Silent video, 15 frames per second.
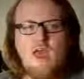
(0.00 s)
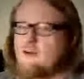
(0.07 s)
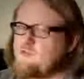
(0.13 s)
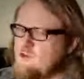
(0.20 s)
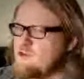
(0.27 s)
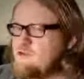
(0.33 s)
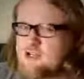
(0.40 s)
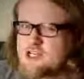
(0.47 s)

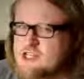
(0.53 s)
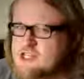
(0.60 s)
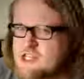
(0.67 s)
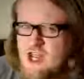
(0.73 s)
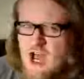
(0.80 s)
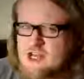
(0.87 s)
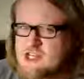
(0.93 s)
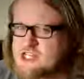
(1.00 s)
Evolution's
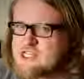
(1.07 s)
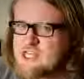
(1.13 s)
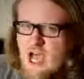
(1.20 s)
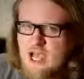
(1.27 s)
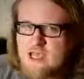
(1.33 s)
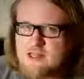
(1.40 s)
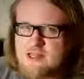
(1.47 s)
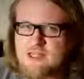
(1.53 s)
not a
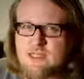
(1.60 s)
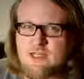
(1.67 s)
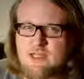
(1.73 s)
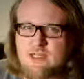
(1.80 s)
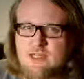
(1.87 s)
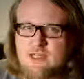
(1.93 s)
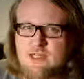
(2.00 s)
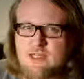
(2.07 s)
science.
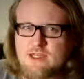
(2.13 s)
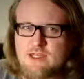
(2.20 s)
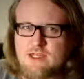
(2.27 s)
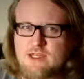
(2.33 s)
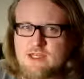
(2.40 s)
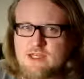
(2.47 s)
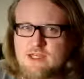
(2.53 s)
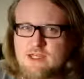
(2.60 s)
Who are you
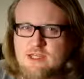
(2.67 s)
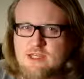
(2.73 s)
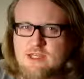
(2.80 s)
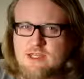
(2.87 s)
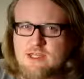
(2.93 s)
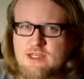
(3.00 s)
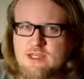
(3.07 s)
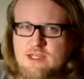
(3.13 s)
going to
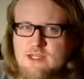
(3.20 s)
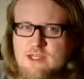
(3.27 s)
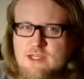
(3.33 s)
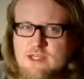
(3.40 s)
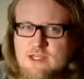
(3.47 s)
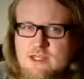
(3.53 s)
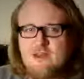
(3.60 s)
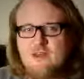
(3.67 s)
believe?
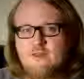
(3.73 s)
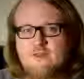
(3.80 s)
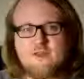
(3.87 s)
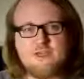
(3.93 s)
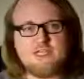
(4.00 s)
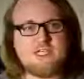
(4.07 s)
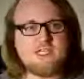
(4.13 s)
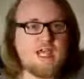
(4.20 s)

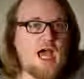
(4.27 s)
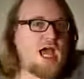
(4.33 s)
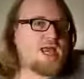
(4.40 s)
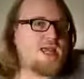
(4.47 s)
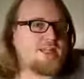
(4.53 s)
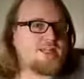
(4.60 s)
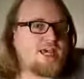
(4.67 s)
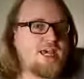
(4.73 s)
The
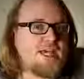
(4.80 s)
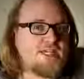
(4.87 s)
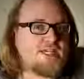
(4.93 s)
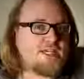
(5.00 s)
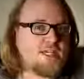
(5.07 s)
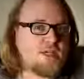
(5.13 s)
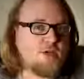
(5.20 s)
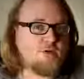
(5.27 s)

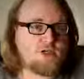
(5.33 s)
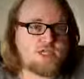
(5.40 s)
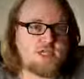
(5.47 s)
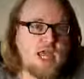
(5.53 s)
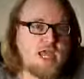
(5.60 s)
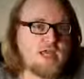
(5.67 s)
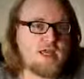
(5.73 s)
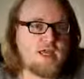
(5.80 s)
scientists who
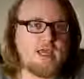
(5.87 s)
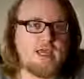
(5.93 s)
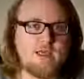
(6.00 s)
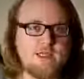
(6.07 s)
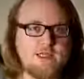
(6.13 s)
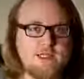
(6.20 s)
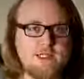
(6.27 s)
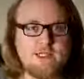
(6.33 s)
say it
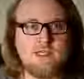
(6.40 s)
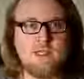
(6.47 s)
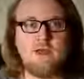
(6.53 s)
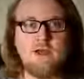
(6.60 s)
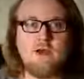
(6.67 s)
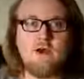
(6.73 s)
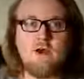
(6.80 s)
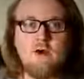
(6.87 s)
is?
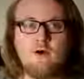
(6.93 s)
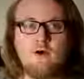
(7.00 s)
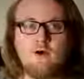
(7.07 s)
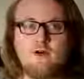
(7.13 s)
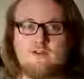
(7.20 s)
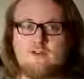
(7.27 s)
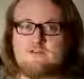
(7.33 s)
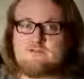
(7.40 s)

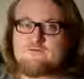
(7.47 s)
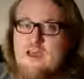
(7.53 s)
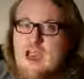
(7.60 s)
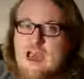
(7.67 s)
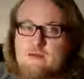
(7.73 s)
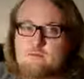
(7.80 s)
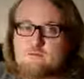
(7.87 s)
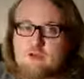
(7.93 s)
or the
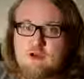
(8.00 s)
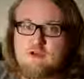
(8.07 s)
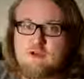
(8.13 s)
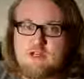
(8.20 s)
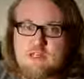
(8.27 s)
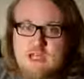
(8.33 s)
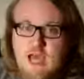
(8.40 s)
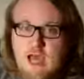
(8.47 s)
fat
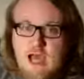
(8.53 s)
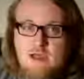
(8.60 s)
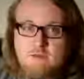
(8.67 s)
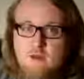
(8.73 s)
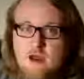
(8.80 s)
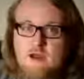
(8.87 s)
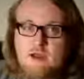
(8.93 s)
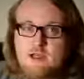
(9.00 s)
bearded guy
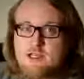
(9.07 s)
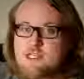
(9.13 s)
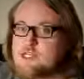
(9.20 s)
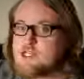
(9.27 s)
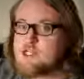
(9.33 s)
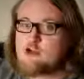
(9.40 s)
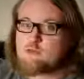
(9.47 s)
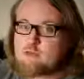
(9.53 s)
wearing a
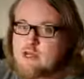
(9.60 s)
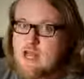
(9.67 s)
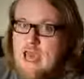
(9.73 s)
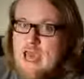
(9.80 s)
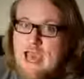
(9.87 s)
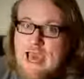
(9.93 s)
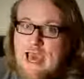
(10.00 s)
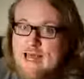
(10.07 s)
stupid
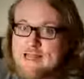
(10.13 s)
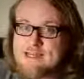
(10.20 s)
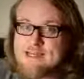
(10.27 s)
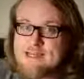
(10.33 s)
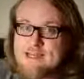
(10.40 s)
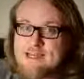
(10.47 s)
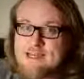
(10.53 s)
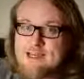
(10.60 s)
hat
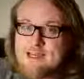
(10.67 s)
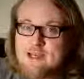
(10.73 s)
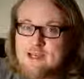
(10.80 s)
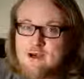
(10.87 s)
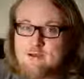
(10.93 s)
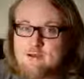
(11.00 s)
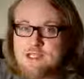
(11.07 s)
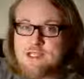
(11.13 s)

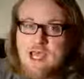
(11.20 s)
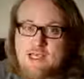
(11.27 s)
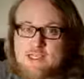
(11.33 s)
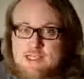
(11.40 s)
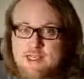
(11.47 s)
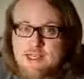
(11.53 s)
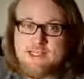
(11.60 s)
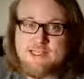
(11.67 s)
who says
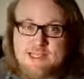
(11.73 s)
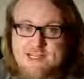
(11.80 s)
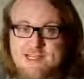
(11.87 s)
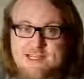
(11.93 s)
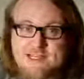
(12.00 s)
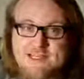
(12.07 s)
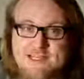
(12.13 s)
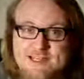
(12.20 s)
it
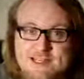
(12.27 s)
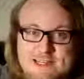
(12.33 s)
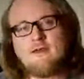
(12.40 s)
isn't.